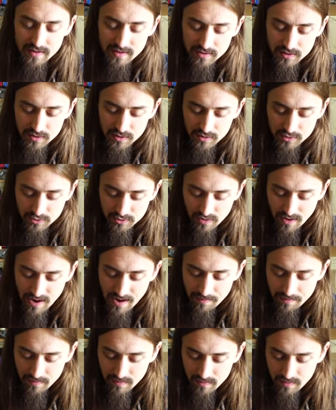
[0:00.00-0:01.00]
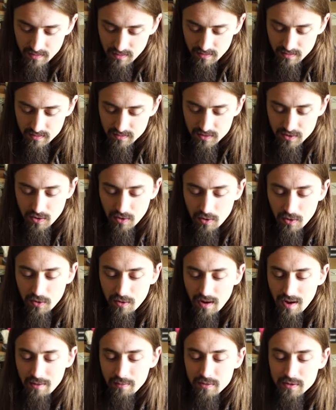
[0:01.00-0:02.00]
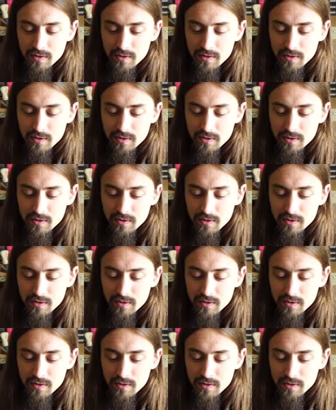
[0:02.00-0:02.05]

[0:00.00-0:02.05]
inch strap. So I